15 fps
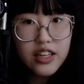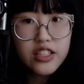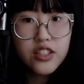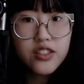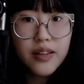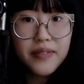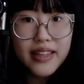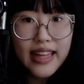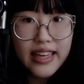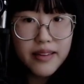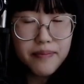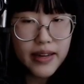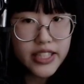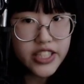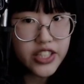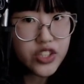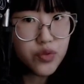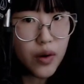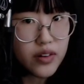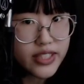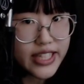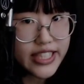So something that he mentioned
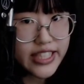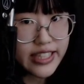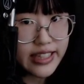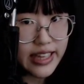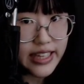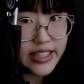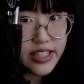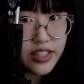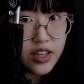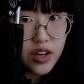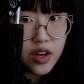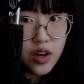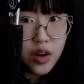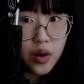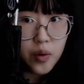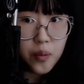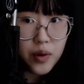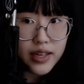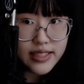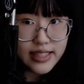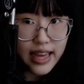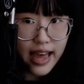while teaching this
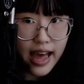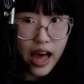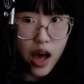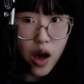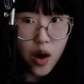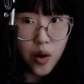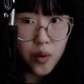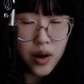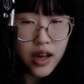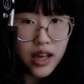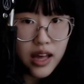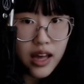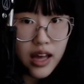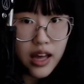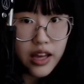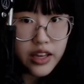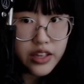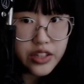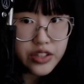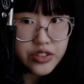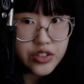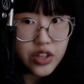was how
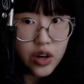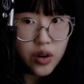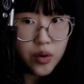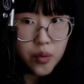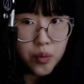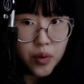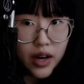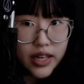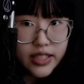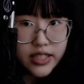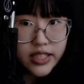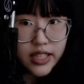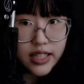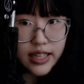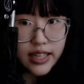you don't want to